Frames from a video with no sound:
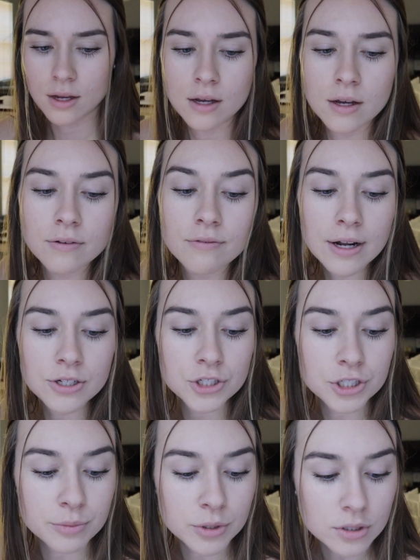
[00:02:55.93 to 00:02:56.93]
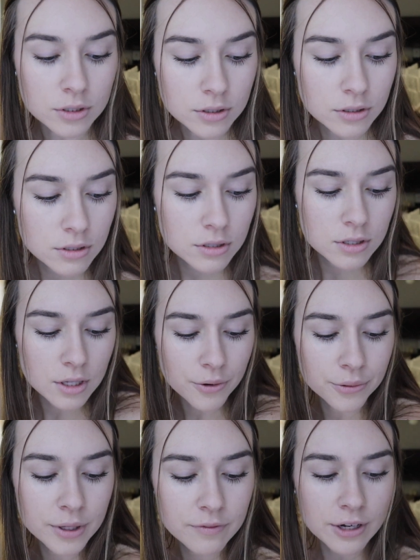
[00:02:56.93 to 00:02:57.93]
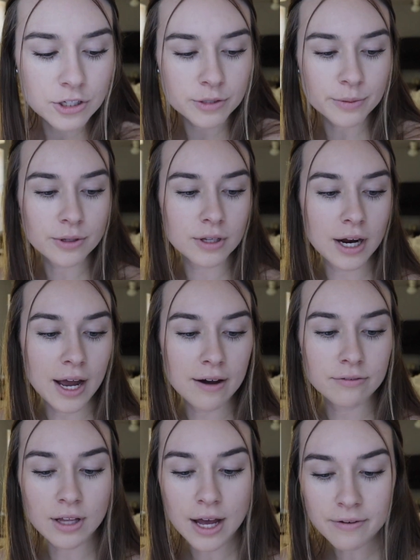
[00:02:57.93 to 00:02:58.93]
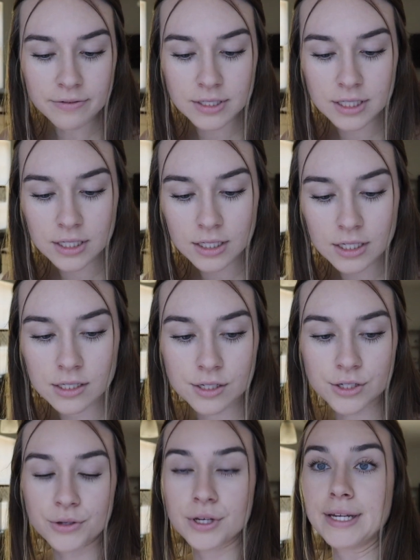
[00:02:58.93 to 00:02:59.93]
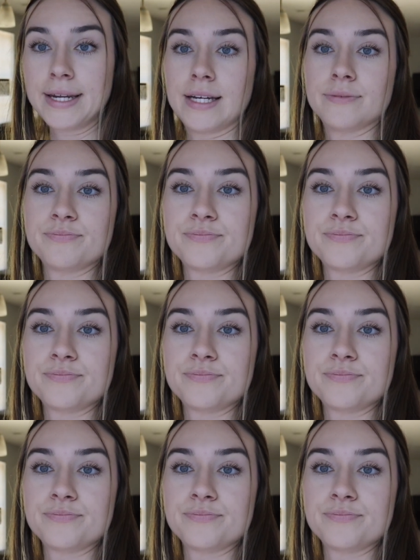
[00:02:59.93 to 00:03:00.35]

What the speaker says: Vegetables. The only vegetable that I have left is a zucchini.